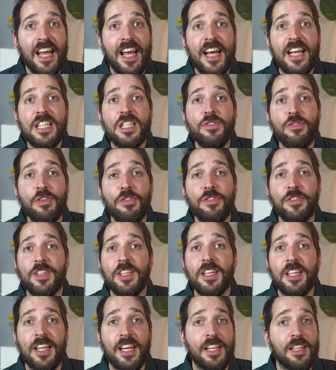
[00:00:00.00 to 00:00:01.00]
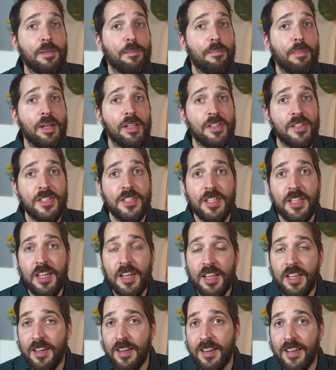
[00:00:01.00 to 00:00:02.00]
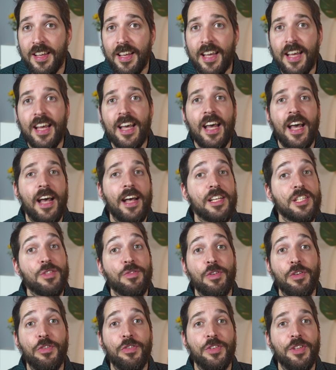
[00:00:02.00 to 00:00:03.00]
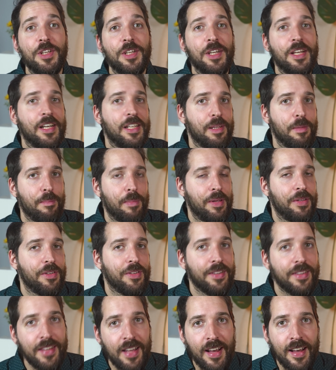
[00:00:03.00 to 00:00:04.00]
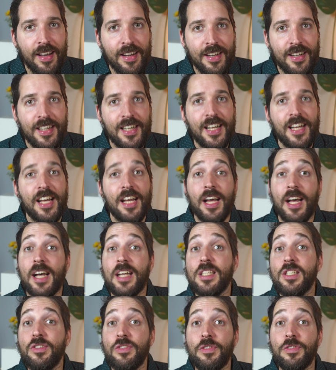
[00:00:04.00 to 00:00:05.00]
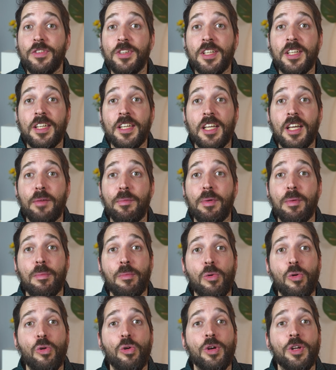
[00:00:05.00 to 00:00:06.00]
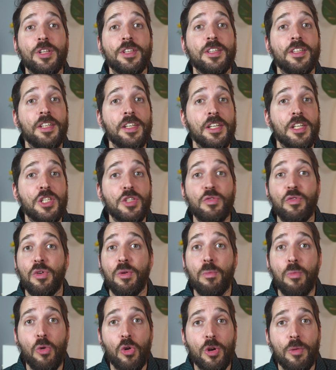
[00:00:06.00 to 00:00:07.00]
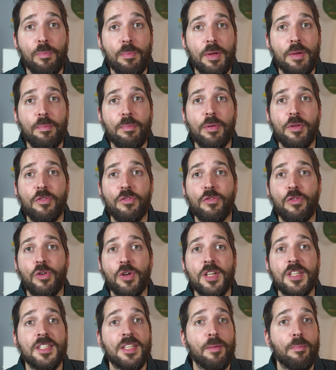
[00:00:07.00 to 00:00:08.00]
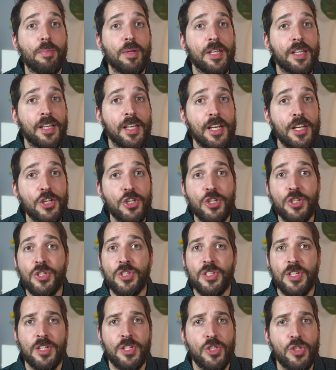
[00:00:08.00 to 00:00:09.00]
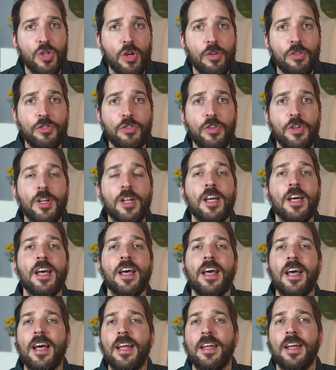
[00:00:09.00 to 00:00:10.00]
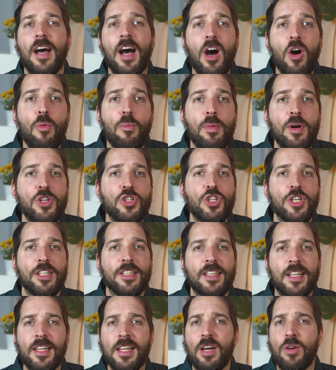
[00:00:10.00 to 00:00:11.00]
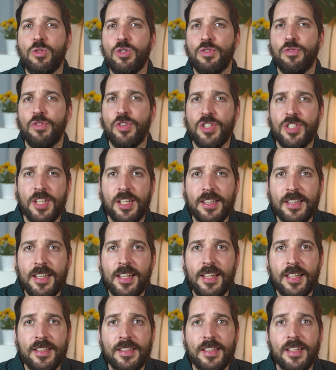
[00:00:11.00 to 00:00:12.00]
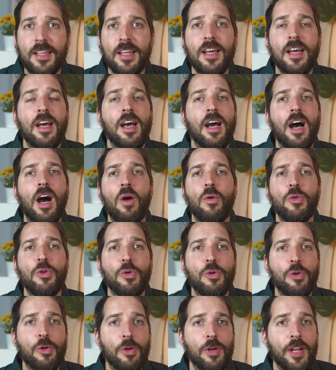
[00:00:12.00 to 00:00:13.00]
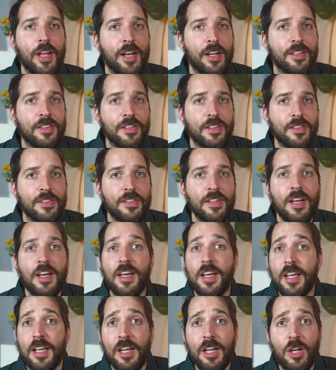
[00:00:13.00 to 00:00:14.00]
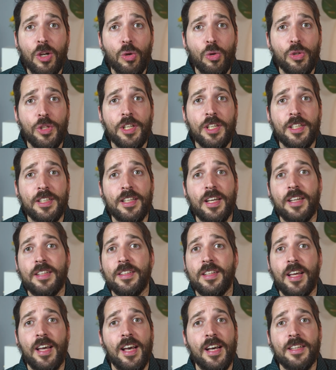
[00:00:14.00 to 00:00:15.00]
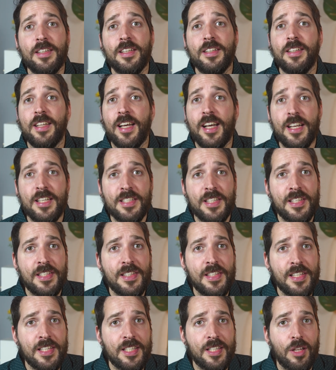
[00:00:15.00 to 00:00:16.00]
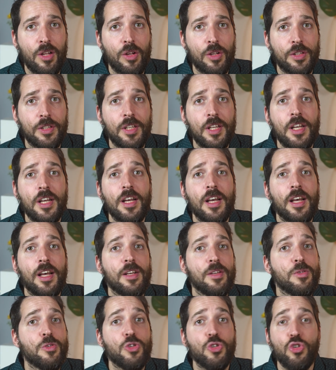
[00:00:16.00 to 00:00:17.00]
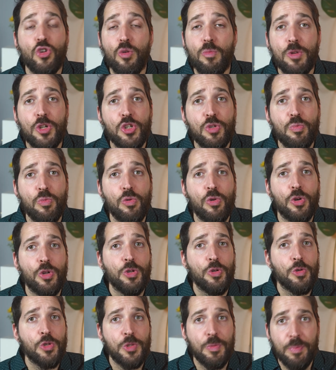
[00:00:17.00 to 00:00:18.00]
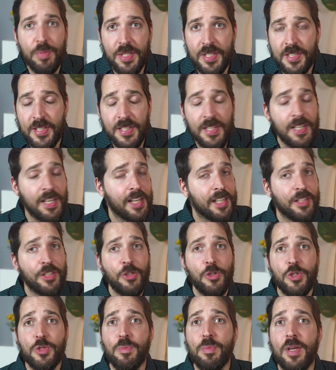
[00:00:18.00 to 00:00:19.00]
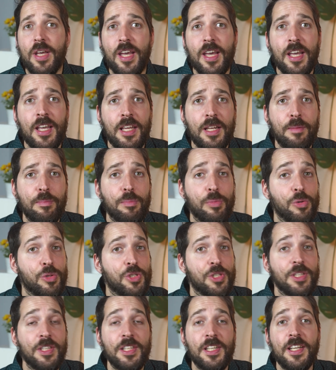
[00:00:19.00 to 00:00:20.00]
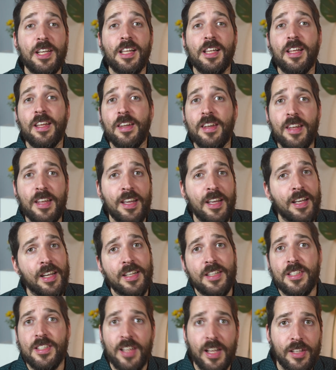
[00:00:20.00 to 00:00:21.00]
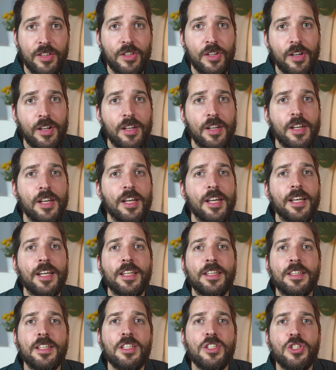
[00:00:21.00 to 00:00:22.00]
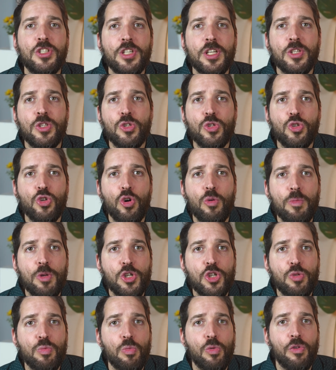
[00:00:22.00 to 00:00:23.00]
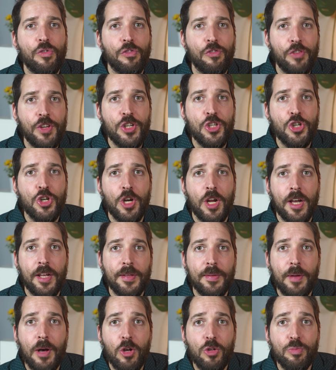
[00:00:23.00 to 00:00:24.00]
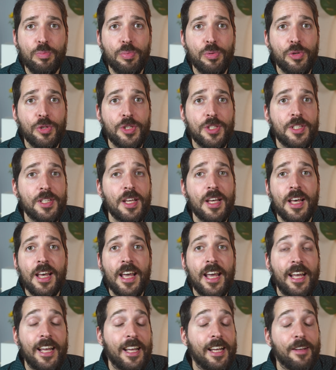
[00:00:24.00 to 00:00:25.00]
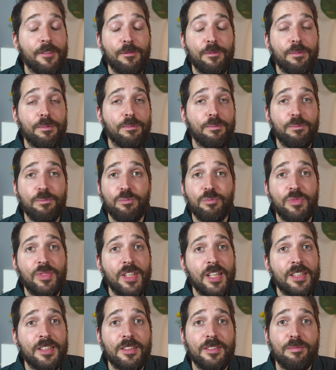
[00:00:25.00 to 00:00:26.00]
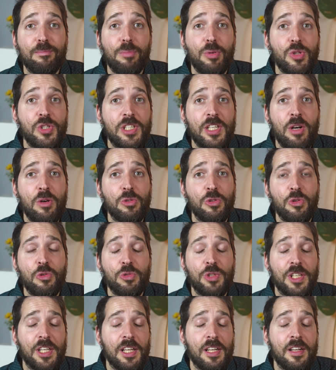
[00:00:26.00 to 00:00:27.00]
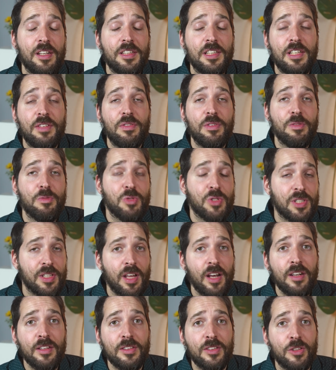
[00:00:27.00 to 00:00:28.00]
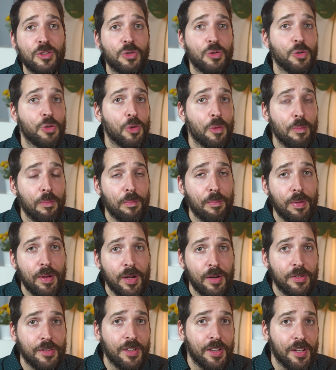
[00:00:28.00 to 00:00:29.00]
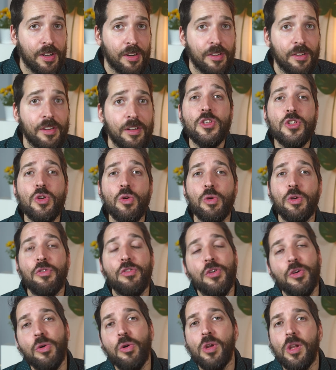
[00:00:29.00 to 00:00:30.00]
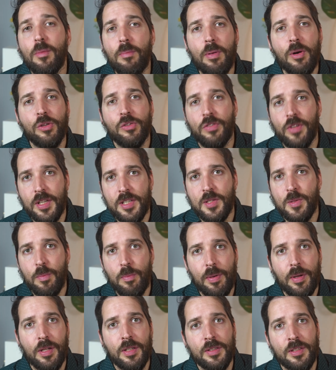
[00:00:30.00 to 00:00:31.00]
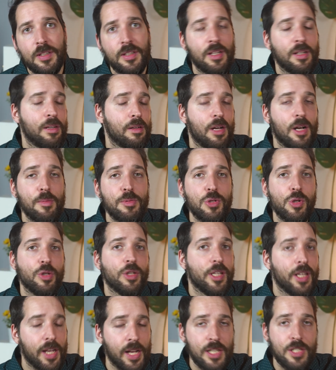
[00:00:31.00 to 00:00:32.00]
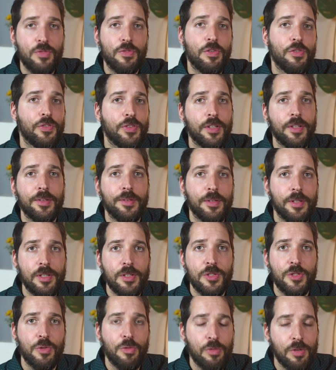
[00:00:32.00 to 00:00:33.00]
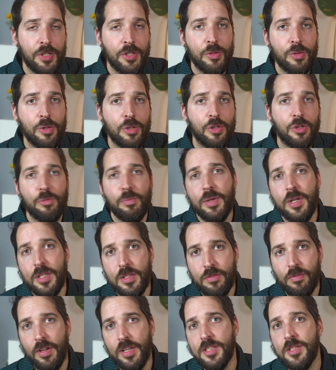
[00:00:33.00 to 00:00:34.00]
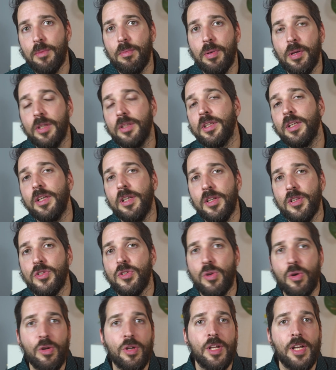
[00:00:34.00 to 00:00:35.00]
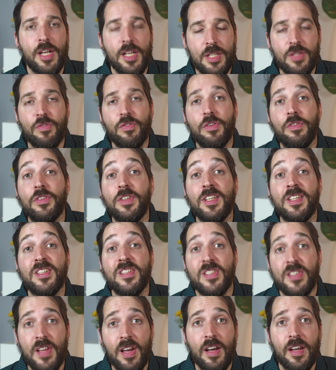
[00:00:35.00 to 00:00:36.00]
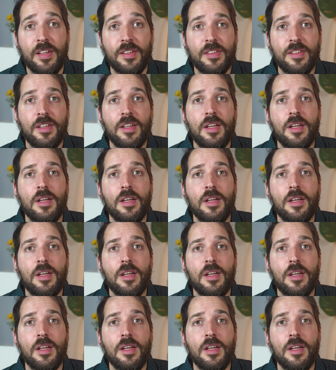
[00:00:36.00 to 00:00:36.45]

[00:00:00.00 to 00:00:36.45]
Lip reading: S15 had a better screen, S15 had a better DAC, S15 can be more things for more people for its applications and software, and how much it allows versatility, how you connect it, including that added SSD slot. So much more USB-C and USB-A inputs, DLNA, etc. It is just so much more feature and outputs that Bluesound Node cannot even start to compare there. So if you're all about flexibility, then absolutely S15 is the way you go, because flexibility is on S15 side.